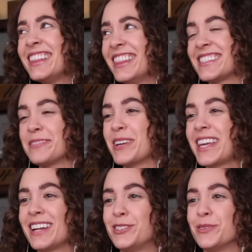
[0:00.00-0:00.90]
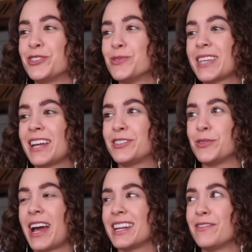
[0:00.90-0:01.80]
Listen, we can't do, Jews can't
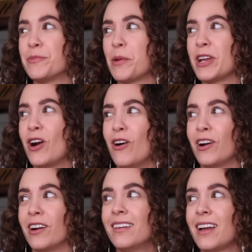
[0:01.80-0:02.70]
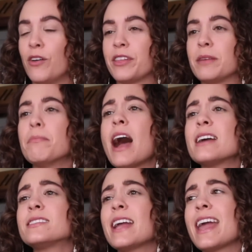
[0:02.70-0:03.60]
do that even when we are healthy. Ma,
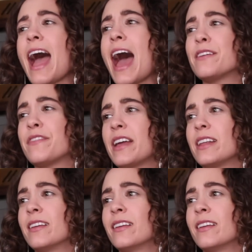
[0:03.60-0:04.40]
stay out of it.